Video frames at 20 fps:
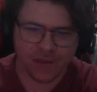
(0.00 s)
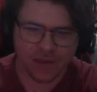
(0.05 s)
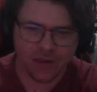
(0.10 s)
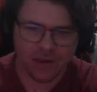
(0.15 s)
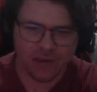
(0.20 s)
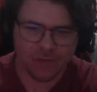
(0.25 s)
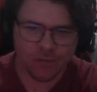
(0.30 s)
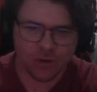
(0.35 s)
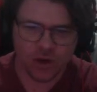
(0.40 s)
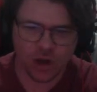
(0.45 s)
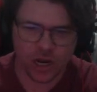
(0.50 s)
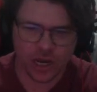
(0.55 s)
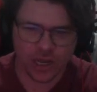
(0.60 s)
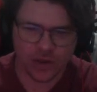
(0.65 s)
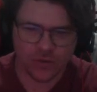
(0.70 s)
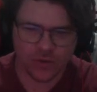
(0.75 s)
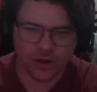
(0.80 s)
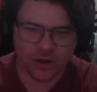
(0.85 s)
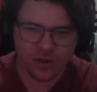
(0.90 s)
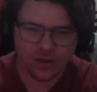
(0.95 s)
But
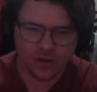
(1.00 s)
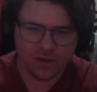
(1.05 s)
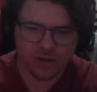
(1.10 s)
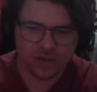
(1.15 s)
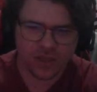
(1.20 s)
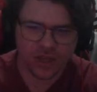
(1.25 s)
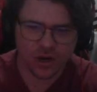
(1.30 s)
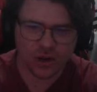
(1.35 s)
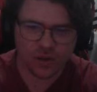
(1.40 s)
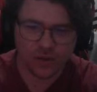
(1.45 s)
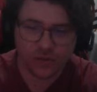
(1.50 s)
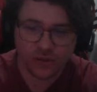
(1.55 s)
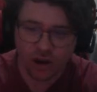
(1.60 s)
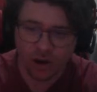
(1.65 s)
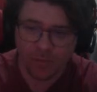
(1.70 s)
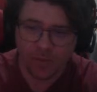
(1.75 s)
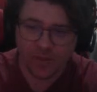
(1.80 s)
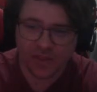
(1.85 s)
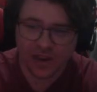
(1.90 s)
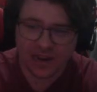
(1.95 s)
Collingwood sit on
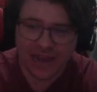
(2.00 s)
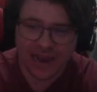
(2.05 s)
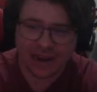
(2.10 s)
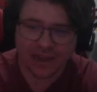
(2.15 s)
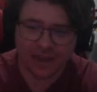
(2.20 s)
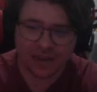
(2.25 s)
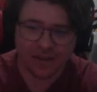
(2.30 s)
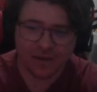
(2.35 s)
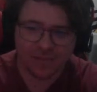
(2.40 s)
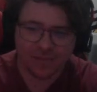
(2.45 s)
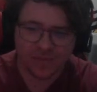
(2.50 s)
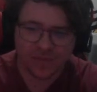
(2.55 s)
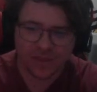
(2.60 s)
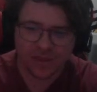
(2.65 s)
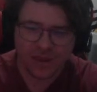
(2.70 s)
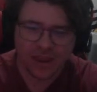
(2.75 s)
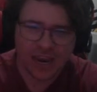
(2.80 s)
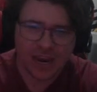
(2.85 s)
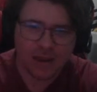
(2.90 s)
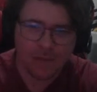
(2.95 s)
top of the ladder
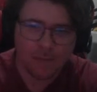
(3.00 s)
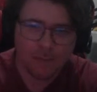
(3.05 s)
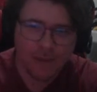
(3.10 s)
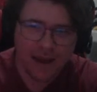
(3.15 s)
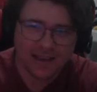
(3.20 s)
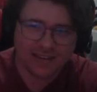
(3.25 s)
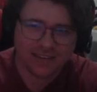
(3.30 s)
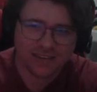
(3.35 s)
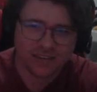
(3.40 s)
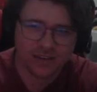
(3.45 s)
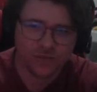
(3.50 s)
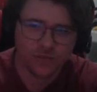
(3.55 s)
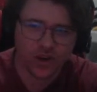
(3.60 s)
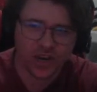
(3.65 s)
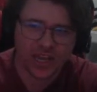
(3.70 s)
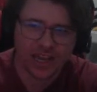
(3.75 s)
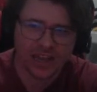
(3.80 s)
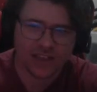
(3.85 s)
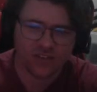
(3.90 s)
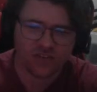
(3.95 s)
in a massive win
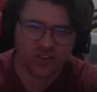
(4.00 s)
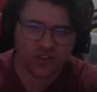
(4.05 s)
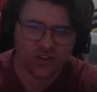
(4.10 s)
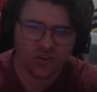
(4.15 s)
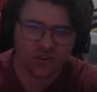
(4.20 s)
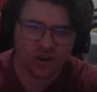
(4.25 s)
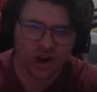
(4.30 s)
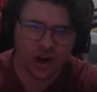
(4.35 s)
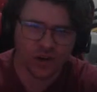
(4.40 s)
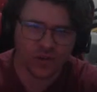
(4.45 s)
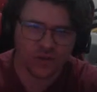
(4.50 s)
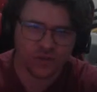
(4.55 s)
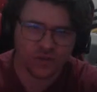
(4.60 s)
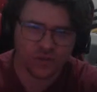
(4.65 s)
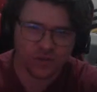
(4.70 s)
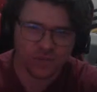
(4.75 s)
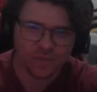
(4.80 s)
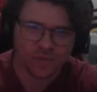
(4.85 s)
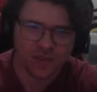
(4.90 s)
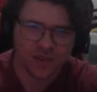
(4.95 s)
against the Crows.
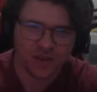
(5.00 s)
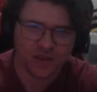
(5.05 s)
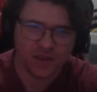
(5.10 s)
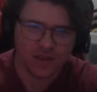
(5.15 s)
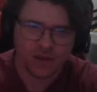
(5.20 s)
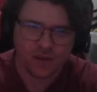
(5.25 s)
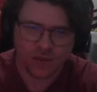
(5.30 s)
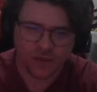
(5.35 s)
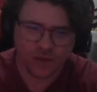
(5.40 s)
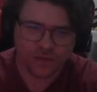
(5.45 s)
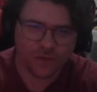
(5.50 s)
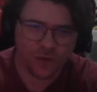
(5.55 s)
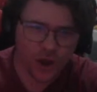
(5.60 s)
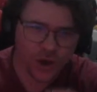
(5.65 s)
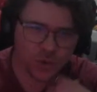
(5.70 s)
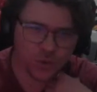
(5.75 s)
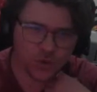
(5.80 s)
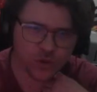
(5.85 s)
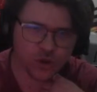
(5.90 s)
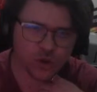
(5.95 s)
The
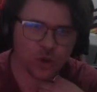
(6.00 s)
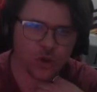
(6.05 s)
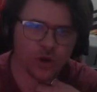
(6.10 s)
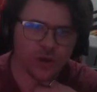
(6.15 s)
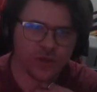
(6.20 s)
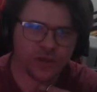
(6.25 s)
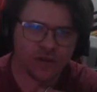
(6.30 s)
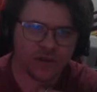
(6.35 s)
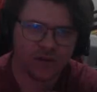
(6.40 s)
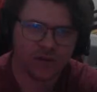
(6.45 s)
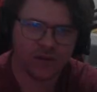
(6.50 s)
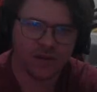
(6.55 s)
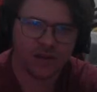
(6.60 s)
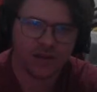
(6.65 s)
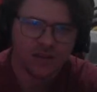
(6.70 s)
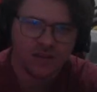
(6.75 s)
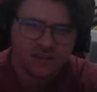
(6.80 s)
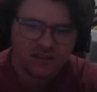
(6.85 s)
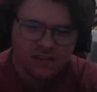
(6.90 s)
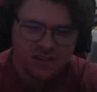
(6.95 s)
final scores,
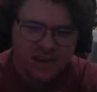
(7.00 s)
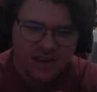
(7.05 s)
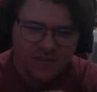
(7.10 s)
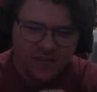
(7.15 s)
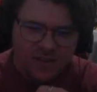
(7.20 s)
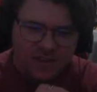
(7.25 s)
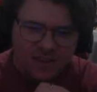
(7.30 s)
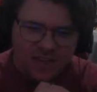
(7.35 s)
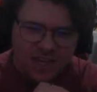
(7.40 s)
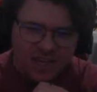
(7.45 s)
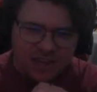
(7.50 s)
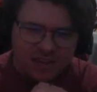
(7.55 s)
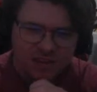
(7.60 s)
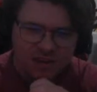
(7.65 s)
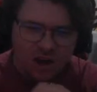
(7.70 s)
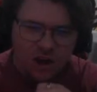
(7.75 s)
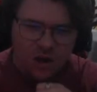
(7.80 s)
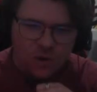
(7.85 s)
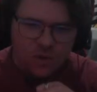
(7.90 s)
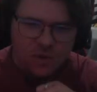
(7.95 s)
6
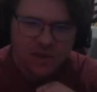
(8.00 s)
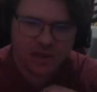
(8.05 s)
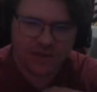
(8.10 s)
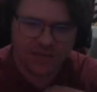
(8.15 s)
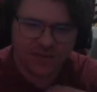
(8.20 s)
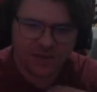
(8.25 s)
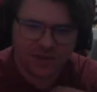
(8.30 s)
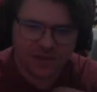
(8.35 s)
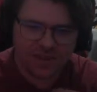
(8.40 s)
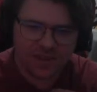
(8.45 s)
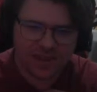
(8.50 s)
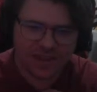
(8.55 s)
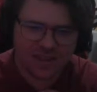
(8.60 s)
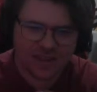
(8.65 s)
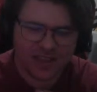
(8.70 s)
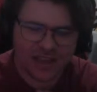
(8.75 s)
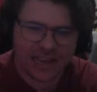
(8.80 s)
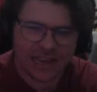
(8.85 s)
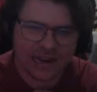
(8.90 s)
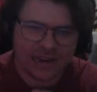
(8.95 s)
goals,
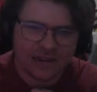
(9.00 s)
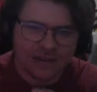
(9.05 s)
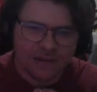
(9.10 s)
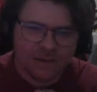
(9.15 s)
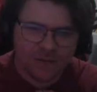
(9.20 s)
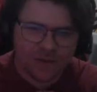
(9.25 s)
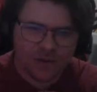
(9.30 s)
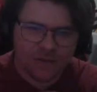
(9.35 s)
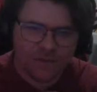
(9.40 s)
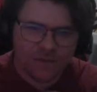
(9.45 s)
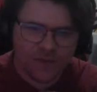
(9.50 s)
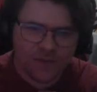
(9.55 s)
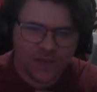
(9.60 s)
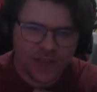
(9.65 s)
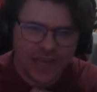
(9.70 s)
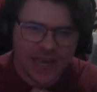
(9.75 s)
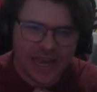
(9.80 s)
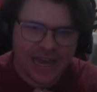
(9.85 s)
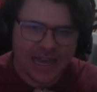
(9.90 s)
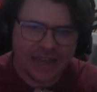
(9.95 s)
16,
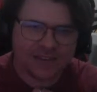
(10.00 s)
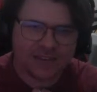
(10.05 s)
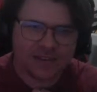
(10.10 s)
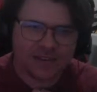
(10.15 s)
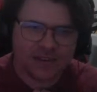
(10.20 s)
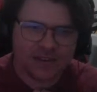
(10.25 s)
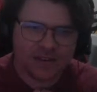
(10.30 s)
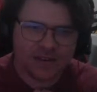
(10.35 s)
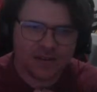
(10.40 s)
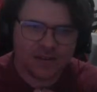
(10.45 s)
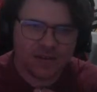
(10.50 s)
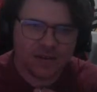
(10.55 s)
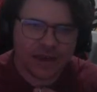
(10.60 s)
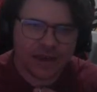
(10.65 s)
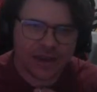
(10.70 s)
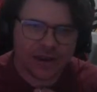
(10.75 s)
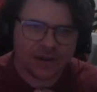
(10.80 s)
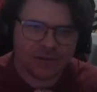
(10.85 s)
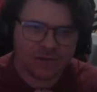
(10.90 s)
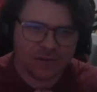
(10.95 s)
58.
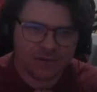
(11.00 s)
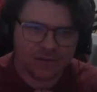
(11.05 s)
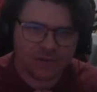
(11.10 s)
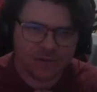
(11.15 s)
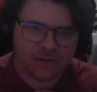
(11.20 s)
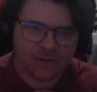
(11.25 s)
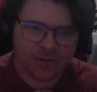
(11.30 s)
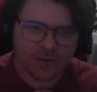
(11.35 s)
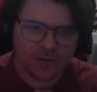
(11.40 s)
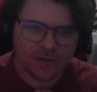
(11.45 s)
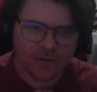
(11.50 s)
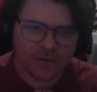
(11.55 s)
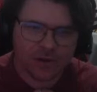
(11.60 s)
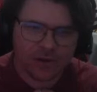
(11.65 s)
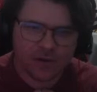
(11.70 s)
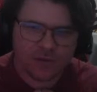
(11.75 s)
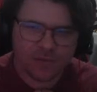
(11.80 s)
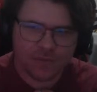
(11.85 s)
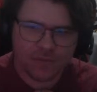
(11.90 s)
Hang on, let's stop at the top.